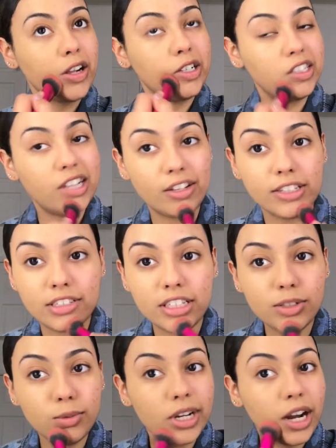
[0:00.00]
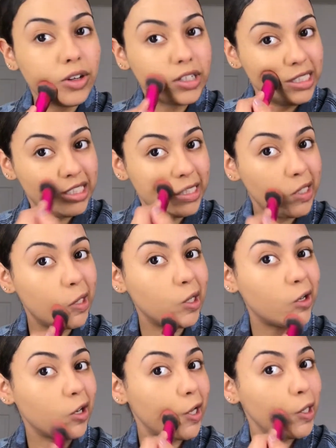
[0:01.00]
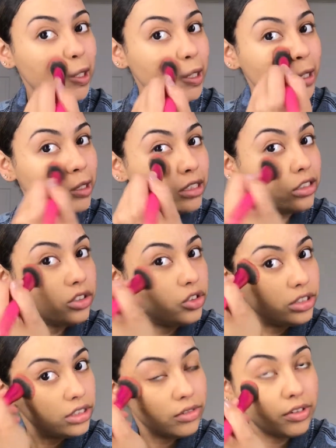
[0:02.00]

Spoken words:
Now this is without concealer or anything. This is just the